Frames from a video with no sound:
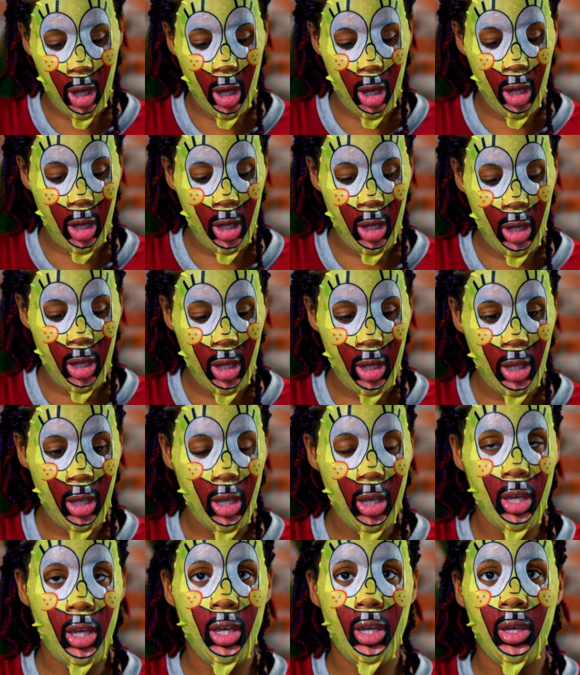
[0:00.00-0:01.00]
I
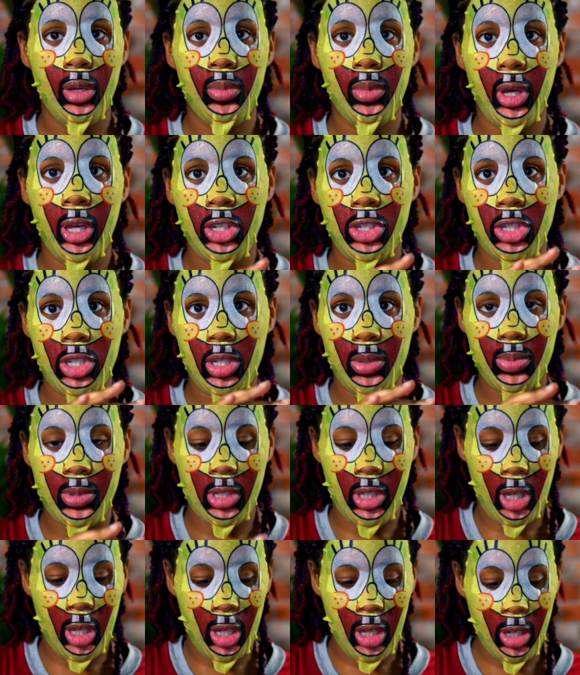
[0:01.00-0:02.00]
am a
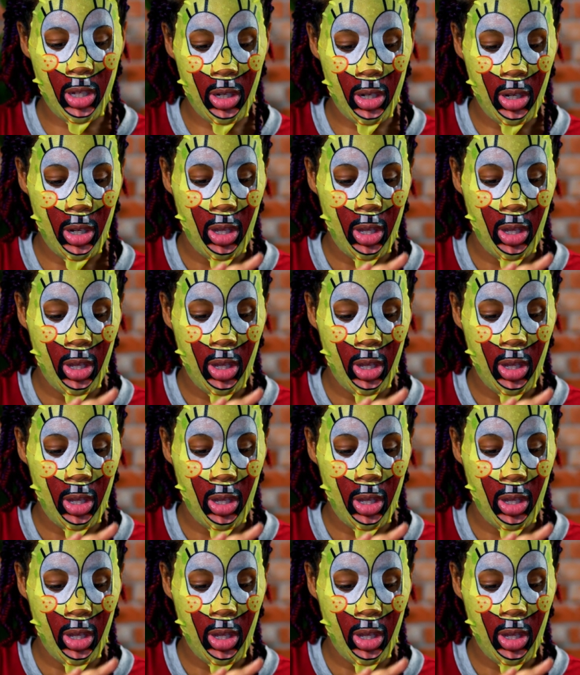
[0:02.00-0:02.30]
cheapskate,